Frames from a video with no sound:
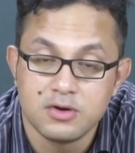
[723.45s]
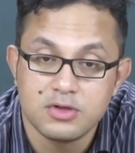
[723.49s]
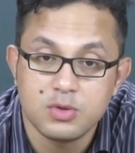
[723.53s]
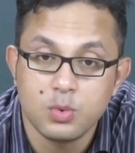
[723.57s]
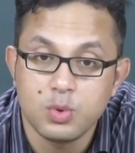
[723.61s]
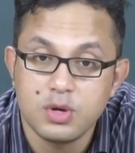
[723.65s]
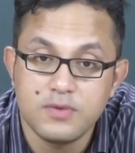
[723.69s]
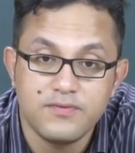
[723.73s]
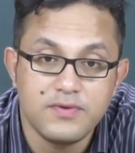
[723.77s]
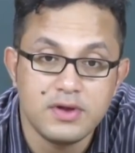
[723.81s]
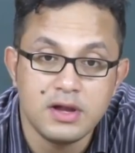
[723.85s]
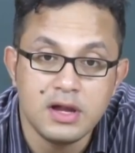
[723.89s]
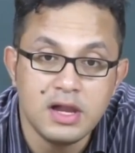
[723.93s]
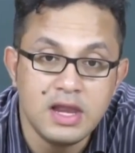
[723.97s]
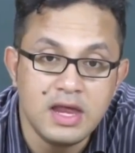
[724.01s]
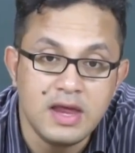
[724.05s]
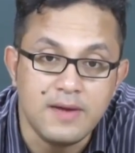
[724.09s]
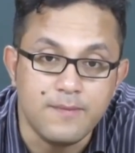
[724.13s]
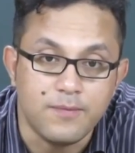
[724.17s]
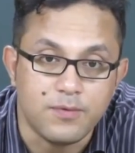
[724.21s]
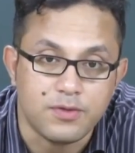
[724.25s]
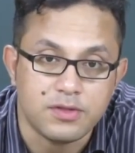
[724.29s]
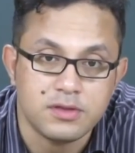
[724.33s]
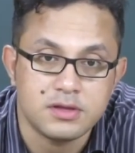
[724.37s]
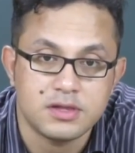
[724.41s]
So what if he
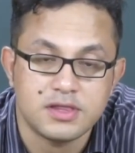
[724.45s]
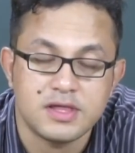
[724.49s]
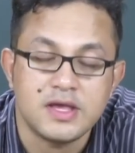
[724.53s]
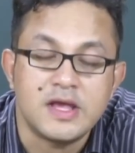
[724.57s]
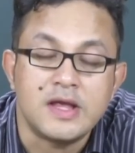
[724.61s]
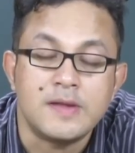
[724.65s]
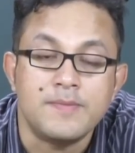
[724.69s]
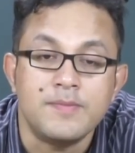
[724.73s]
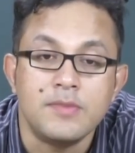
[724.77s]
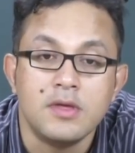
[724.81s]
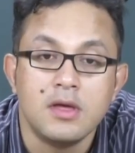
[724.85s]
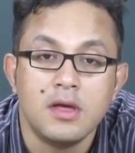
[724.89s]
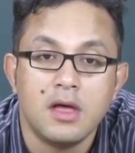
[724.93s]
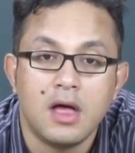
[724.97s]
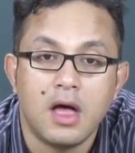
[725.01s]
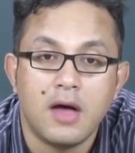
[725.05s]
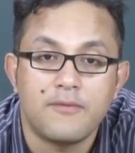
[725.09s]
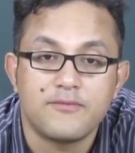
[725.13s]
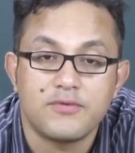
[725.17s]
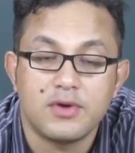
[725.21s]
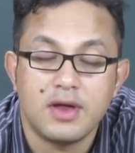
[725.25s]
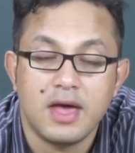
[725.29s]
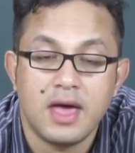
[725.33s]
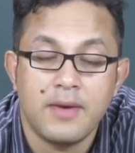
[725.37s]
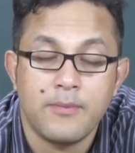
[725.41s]
leaves the scene
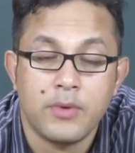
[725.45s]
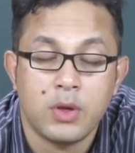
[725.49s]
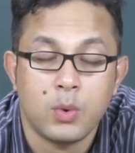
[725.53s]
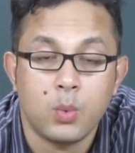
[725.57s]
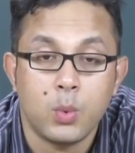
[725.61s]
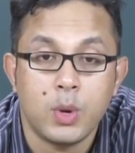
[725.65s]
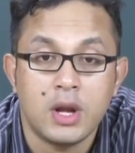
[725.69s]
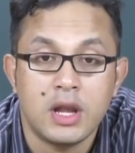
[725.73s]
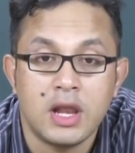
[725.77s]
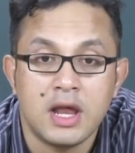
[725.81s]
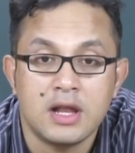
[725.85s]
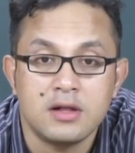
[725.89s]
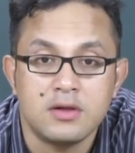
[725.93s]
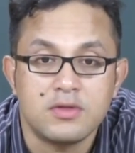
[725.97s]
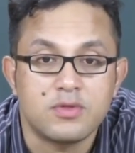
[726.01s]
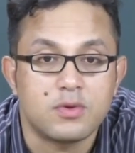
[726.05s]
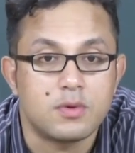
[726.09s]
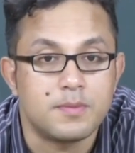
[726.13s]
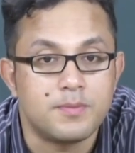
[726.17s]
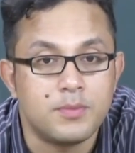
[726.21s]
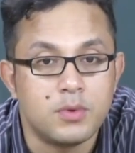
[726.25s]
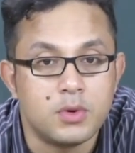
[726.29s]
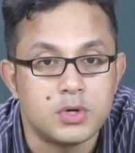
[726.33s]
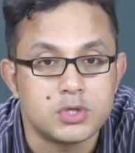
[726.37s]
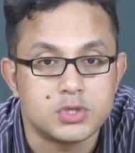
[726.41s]
after having relayed this
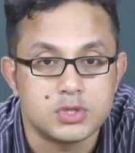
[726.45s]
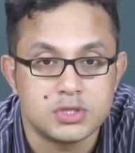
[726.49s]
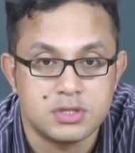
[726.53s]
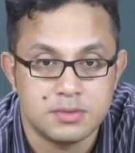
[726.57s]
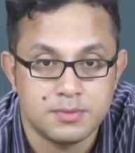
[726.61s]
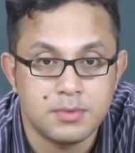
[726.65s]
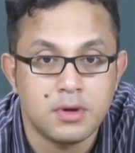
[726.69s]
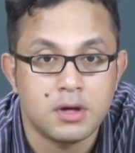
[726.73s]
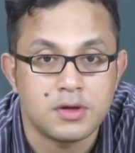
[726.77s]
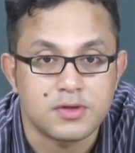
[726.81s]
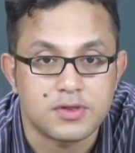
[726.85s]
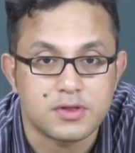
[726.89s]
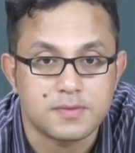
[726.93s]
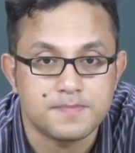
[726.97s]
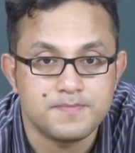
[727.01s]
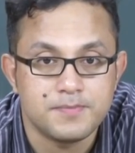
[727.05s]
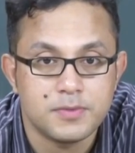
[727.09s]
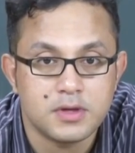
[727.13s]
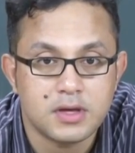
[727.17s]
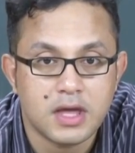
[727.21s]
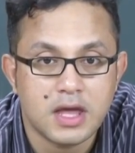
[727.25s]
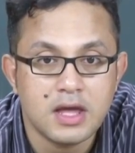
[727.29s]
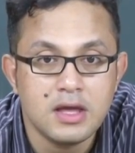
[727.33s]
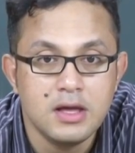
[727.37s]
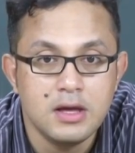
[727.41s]
report to the boss?
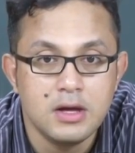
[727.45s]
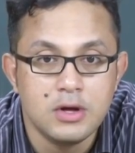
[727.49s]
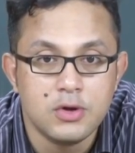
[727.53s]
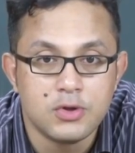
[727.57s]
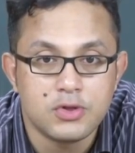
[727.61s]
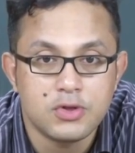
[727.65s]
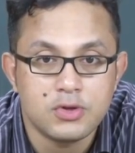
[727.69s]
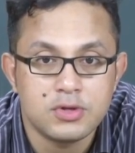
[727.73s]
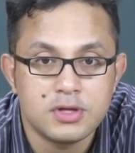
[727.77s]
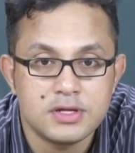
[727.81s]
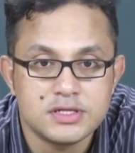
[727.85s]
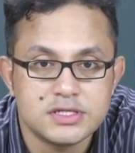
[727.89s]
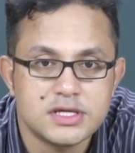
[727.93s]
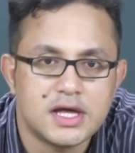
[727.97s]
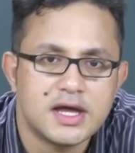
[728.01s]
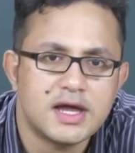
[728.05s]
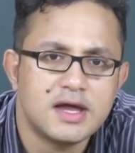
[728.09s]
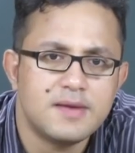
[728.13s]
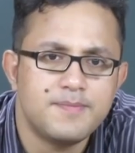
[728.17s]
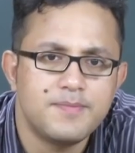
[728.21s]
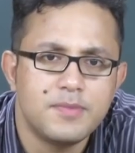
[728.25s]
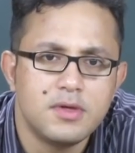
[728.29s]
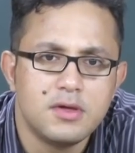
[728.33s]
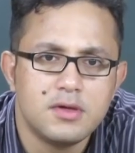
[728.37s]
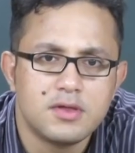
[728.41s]
Okay, so the
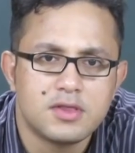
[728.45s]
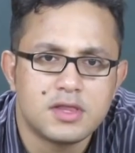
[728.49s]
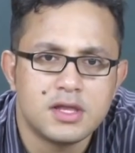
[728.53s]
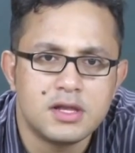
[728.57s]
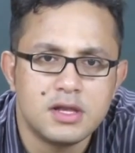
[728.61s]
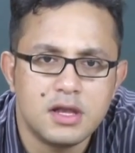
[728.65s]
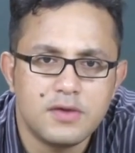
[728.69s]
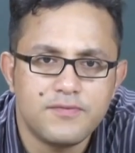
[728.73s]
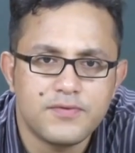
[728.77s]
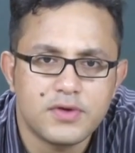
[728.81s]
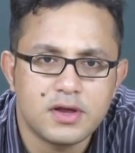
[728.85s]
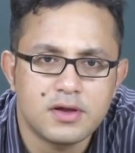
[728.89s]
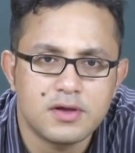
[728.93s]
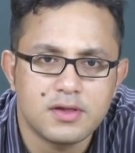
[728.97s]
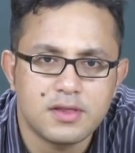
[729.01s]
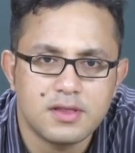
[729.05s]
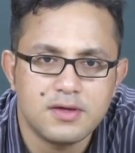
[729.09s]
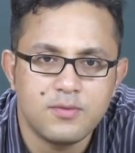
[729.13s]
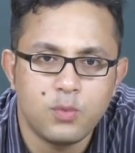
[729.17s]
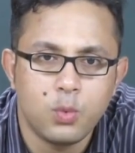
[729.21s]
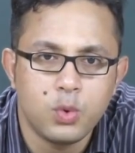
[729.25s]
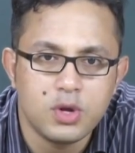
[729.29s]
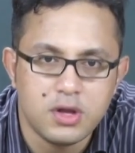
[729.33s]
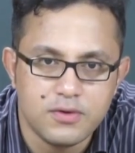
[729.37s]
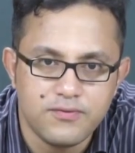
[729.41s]
entire significance
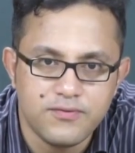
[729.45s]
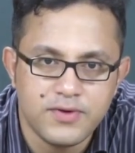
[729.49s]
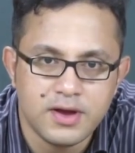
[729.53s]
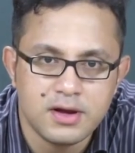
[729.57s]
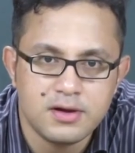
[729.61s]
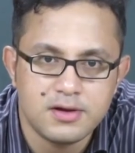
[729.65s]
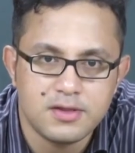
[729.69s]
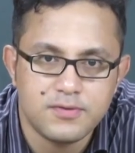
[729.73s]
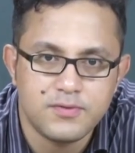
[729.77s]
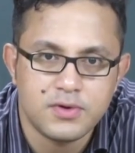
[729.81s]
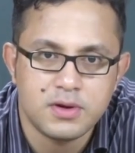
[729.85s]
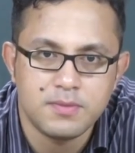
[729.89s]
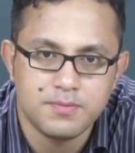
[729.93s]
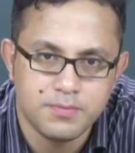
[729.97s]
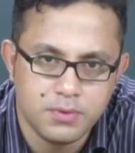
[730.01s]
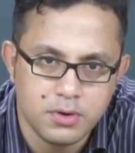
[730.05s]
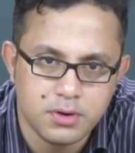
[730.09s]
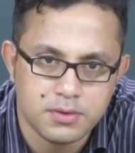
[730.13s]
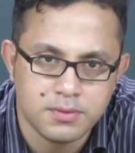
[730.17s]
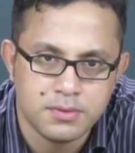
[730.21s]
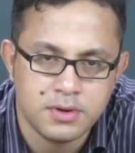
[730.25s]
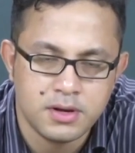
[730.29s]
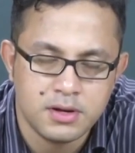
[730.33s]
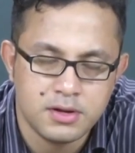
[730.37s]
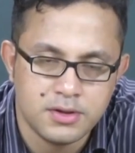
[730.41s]
of Woodifield is very
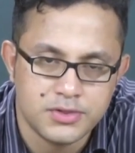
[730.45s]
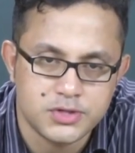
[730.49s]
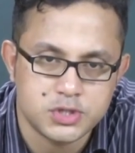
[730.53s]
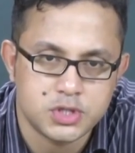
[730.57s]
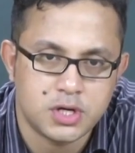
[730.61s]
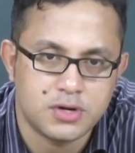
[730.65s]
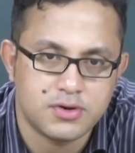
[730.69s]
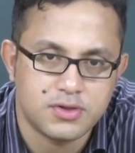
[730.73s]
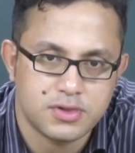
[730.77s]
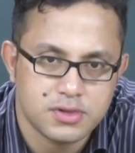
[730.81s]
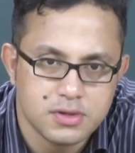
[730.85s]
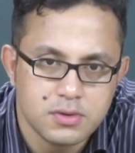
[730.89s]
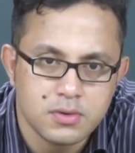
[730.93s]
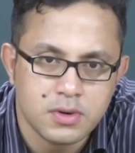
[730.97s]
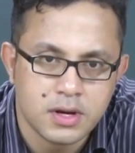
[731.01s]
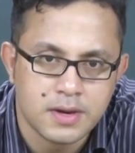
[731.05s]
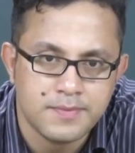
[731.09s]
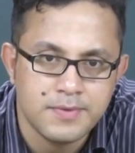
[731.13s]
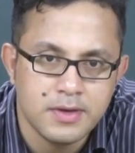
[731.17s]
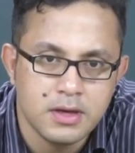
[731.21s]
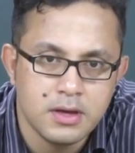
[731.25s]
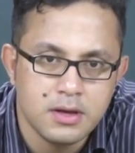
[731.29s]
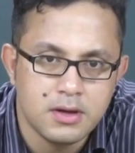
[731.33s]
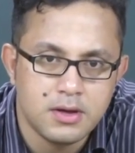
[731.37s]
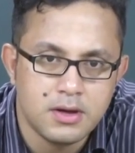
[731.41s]
important in this short story.
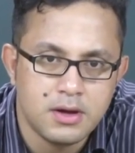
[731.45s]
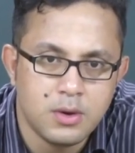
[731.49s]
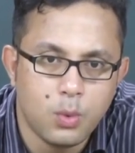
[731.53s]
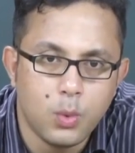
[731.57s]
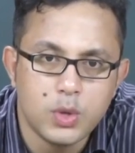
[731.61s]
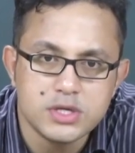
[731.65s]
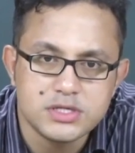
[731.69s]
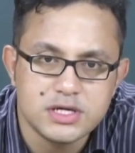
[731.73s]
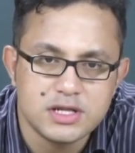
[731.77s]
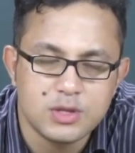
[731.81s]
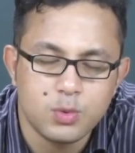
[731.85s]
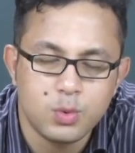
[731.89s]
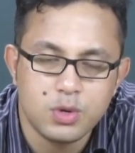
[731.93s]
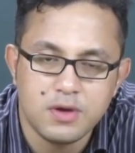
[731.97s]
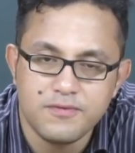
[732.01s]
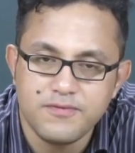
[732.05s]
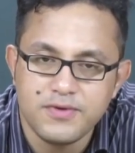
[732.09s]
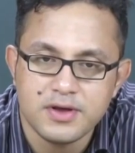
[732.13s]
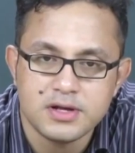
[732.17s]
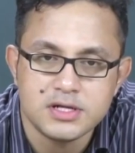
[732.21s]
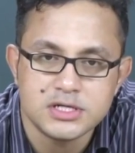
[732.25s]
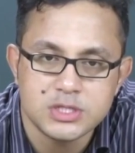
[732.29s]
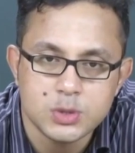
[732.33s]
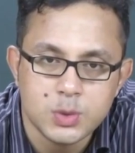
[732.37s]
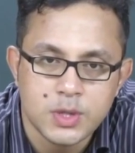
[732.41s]
Uh, what is
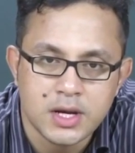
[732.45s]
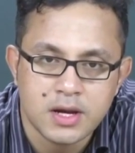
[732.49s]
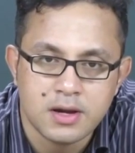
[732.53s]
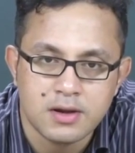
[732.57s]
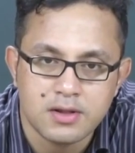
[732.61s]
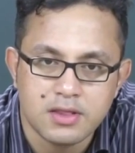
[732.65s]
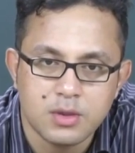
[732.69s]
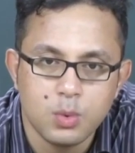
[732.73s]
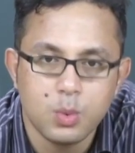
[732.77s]
Woodifield doing?